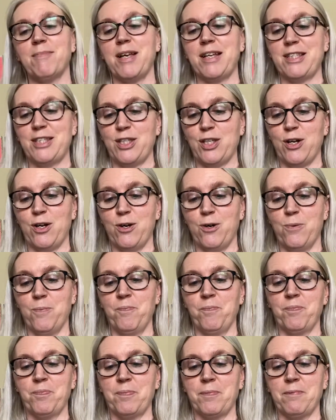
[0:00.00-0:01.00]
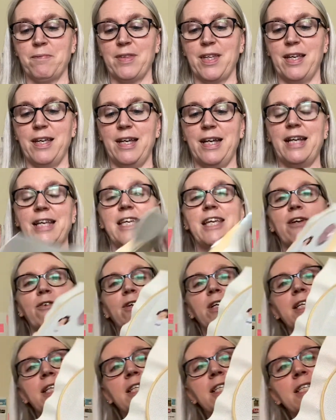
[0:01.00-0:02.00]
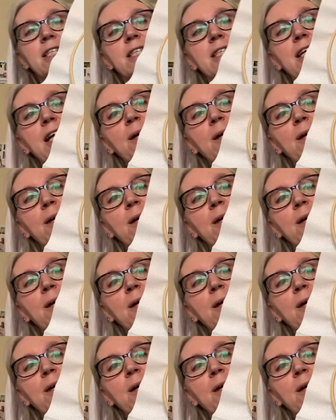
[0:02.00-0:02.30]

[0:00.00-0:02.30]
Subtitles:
So here is